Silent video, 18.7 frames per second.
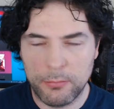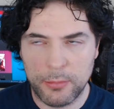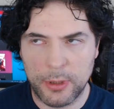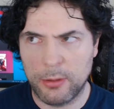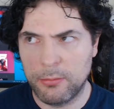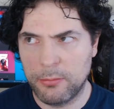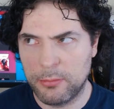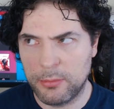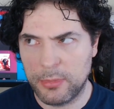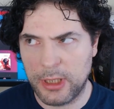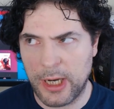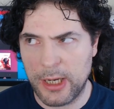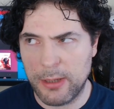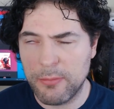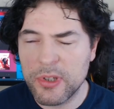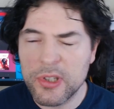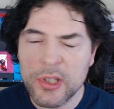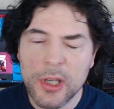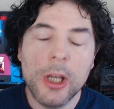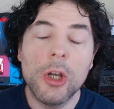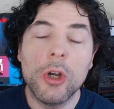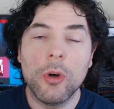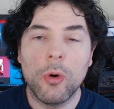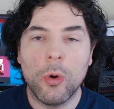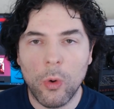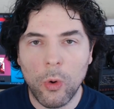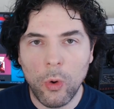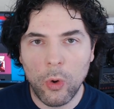well, games,
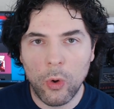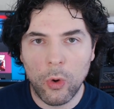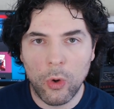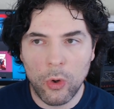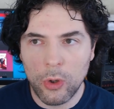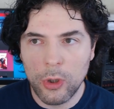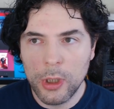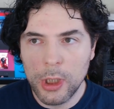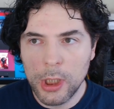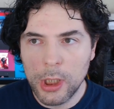or